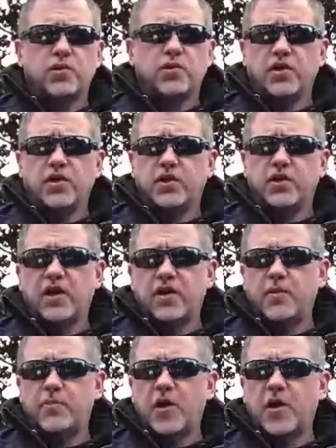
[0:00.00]
and again,
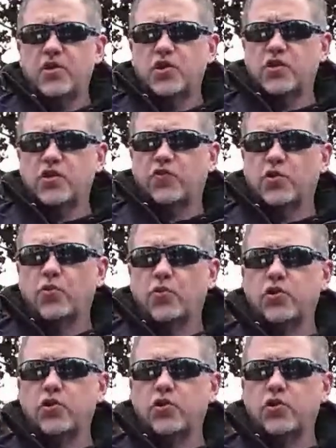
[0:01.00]
I apologize for the wind